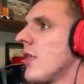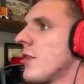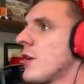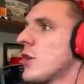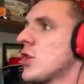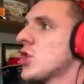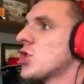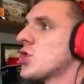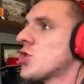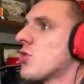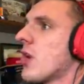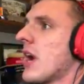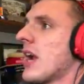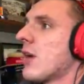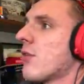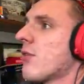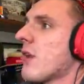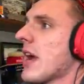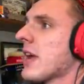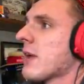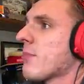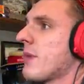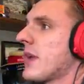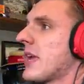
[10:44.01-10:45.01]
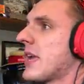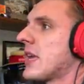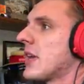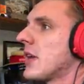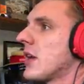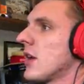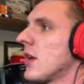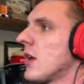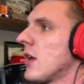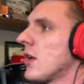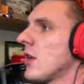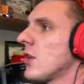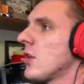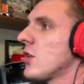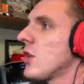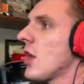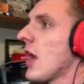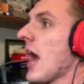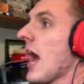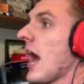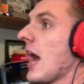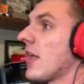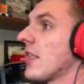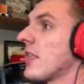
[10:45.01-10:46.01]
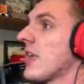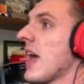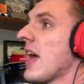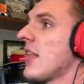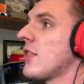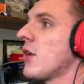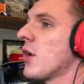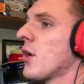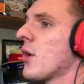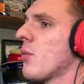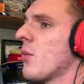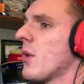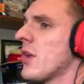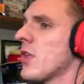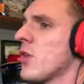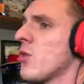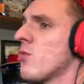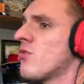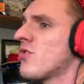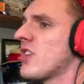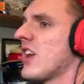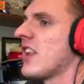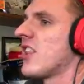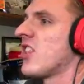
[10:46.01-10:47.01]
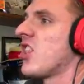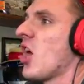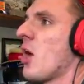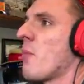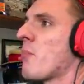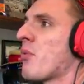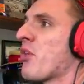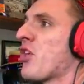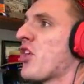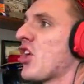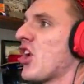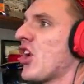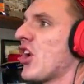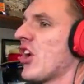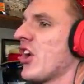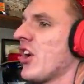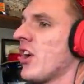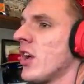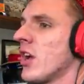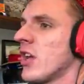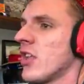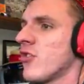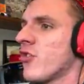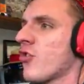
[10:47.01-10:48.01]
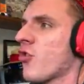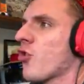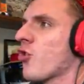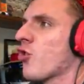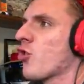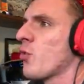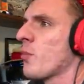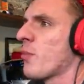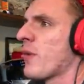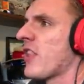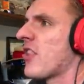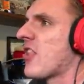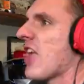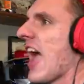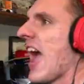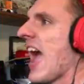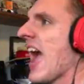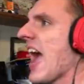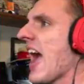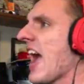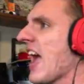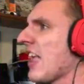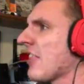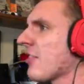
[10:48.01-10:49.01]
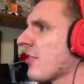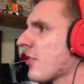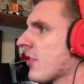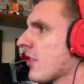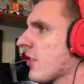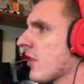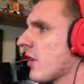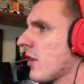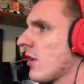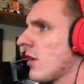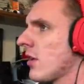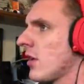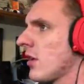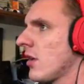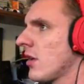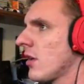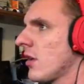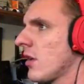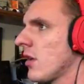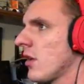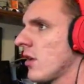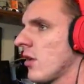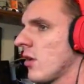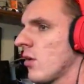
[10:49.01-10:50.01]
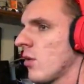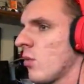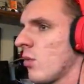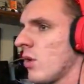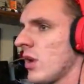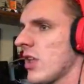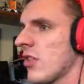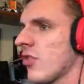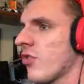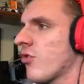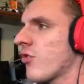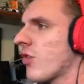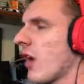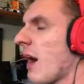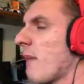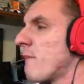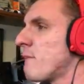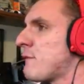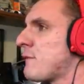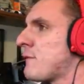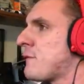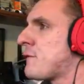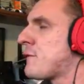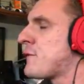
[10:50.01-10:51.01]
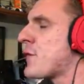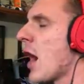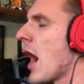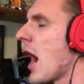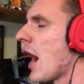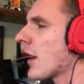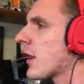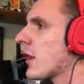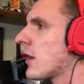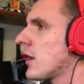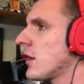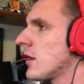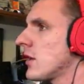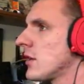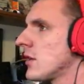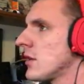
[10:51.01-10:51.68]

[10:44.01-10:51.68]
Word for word: They're just trying to wreck me. Yeah, yeah, look at what you did, LaPierre. Stupid ass. What a dumb fuck.